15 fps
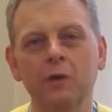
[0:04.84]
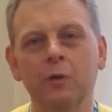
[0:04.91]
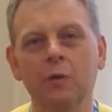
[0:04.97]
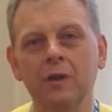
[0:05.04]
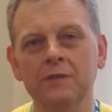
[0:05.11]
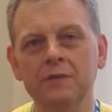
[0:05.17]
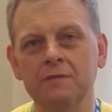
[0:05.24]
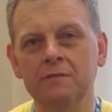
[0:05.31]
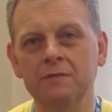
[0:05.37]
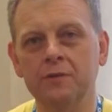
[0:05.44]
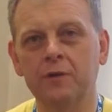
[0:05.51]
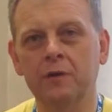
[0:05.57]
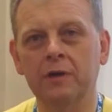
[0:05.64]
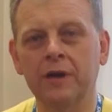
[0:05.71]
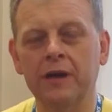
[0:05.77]
and Quality for
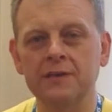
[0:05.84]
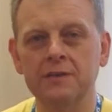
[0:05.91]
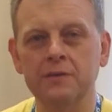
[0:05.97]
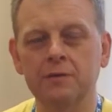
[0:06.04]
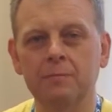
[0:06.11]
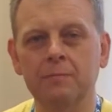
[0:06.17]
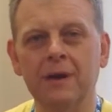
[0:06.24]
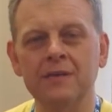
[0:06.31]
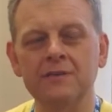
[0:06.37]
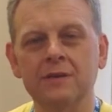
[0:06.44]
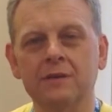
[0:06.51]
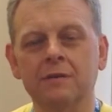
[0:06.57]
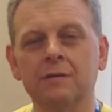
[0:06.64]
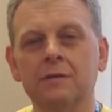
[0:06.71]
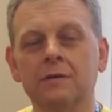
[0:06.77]
Doncaster and
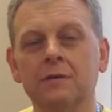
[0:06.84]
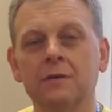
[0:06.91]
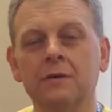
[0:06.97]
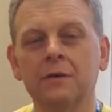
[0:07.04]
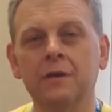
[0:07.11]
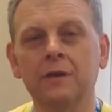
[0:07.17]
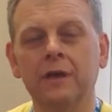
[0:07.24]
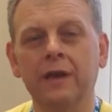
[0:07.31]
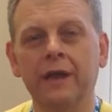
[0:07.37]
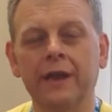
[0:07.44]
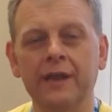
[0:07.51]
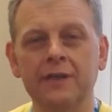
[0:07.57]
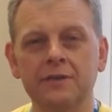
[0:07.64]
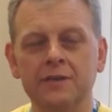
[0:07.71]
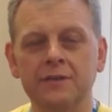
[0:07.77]
Bassetlaw
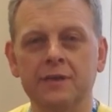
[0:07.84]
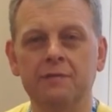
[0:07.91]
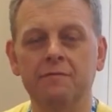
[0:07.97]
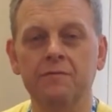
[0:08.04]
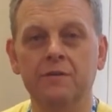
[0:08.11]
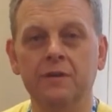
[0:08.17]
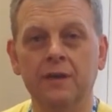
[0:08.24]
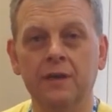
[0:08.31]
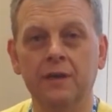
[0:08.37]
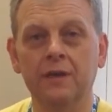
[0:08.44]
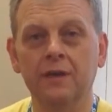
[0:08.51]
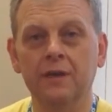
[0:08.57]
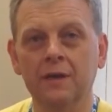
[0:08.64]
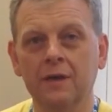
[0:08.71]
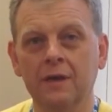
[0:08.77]
NHSFT.
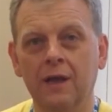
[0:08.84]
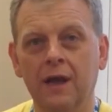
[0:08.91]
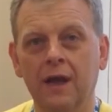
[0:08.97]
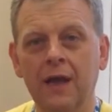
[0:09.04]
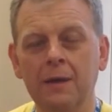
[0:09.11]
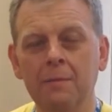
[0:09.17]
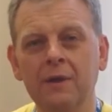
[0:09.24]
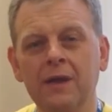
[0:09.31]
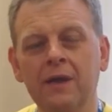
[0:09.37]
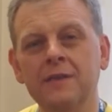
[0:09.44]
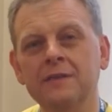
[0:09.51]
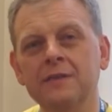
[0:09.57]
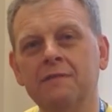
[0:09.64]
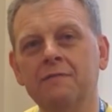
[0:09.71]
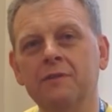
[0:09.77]
I'm here
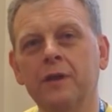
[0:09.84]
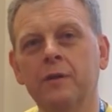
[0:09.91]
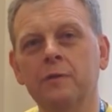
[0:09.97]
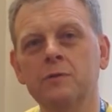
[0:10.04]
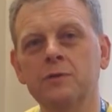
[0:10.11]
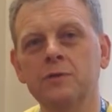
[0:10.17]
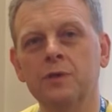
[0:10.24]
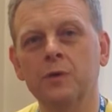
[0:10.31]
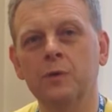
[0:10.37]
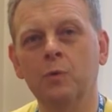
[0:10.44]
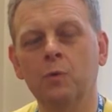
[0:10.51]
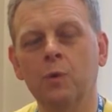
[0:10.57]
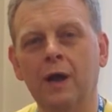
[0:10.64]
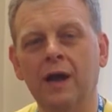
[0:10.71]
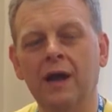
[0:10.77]
this afternoon
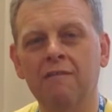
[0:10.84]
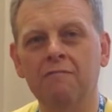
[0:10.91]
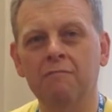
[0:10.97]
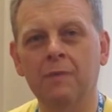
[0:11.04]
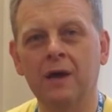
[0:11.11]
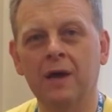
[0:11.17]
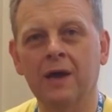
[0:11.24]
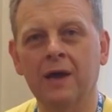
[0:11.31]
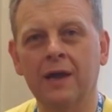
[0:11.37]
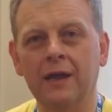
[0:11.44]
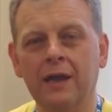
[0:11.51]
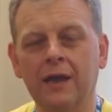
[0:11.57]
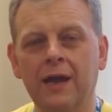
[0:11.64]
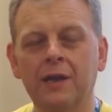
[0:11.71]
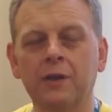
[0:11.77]
to have my
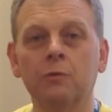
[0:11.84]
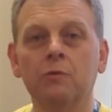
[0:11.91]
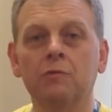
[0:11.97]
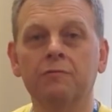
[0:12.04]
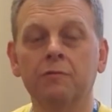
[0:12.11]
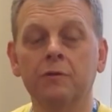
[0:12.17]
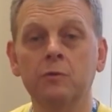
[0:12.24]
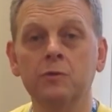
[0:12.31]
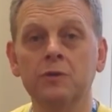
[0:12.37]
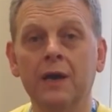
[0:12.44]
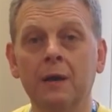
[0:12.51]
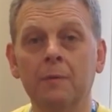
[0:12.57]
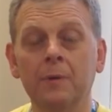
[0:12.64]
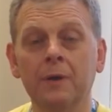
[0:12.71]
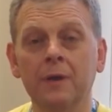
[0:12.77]
annual flu
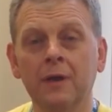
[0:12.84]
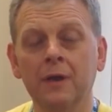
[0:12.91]
jab.